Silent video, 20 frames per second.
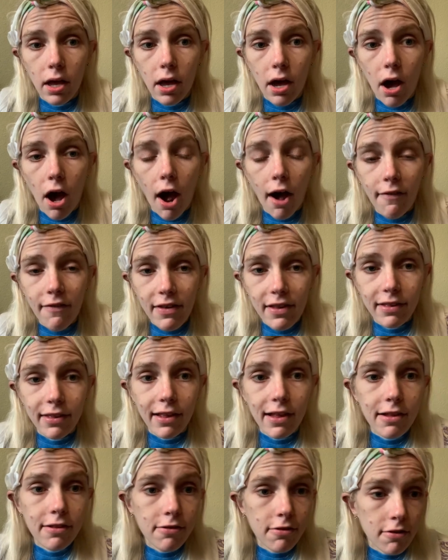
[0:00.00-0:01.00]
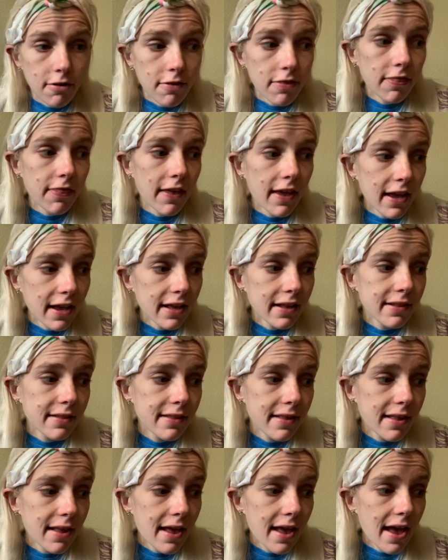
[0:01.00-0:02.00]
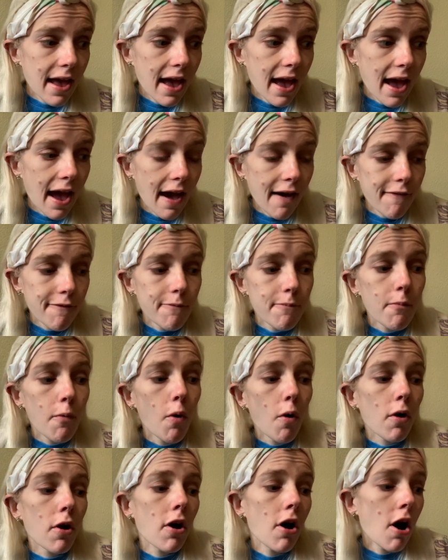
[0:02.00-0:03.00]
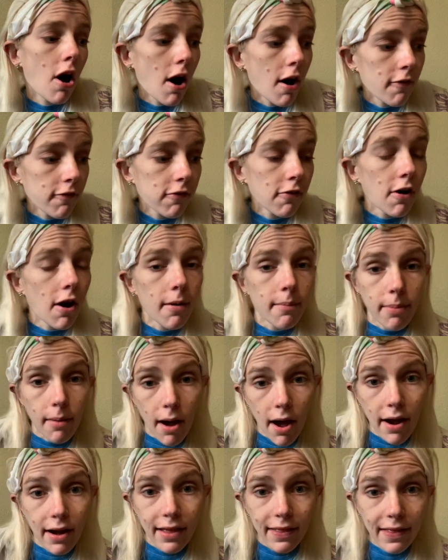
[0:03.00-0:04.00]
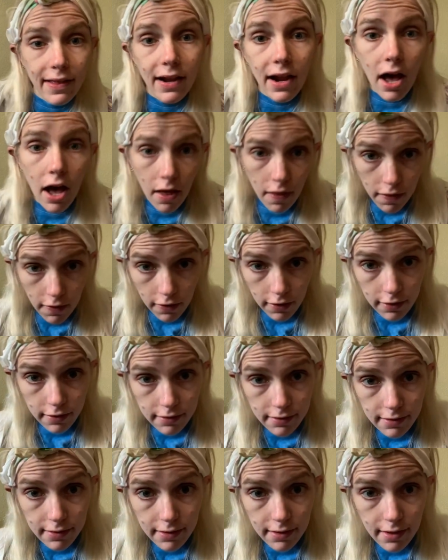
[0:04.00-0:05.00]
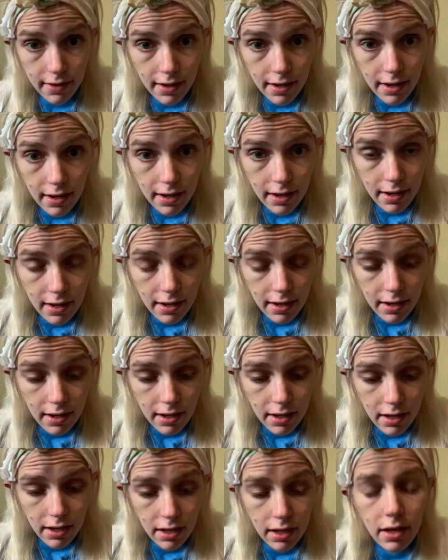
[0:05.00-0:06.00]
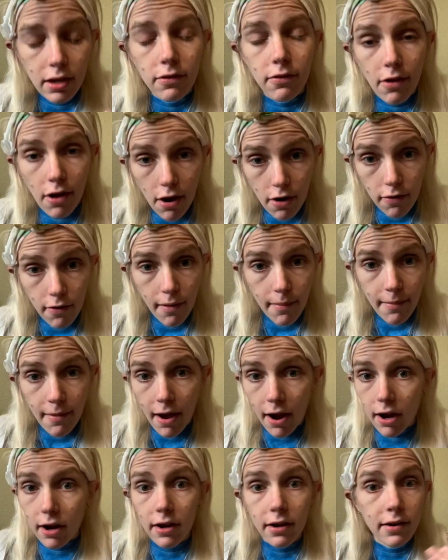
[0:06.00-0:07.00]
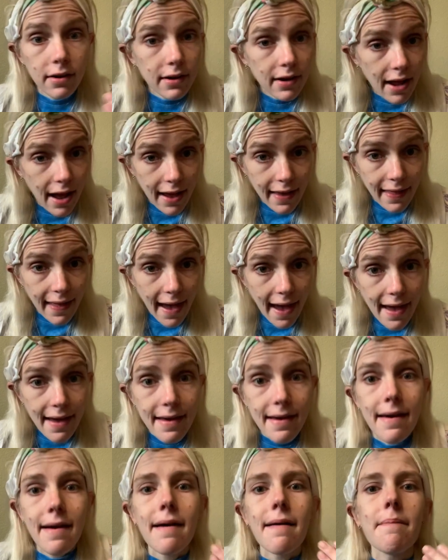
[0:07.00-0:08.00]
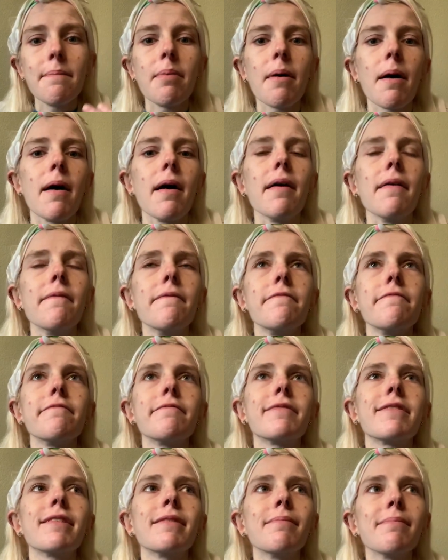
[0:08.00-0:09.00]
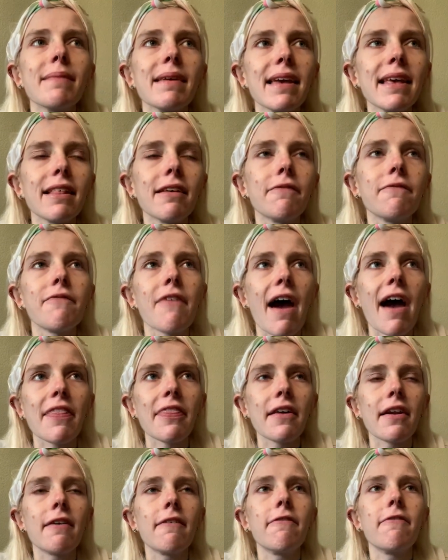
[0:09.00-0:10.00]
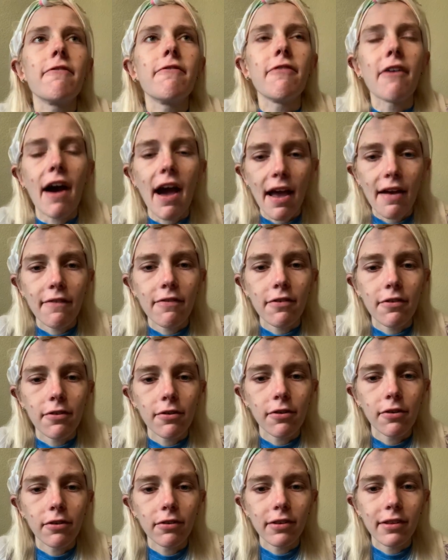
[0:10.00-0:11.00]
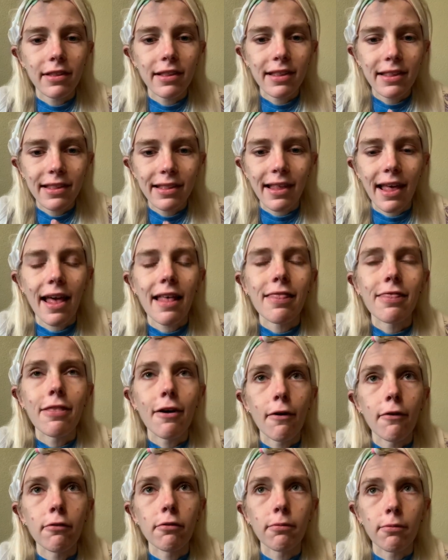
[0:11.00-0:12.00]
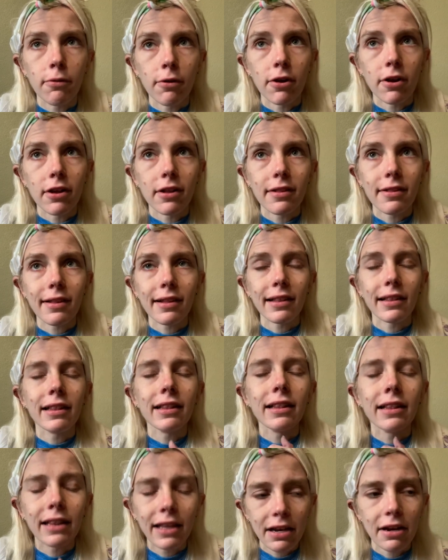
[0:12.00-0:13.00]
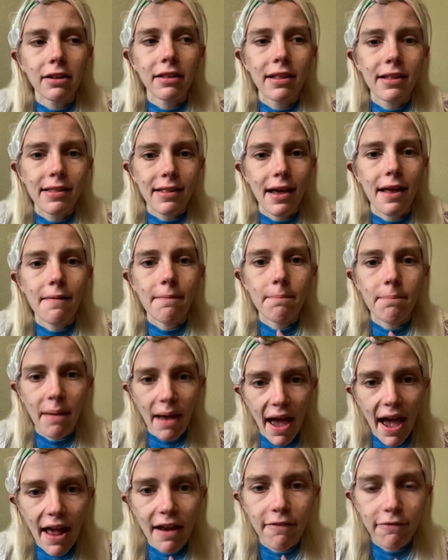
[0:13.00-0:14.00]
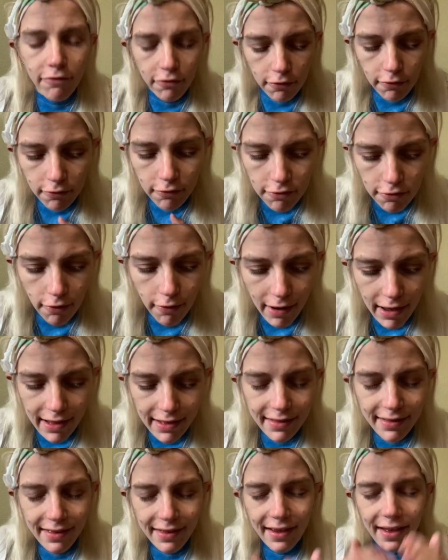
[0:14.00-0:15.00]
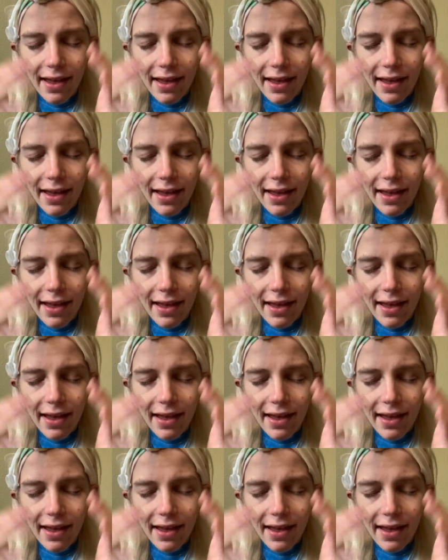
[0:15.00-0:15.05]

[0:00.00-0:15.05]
Obviously certain things have more to offer our body than others. I'm not going to deny that. But to me, the fact that a 5-year-old said those words, literally said bad food choice,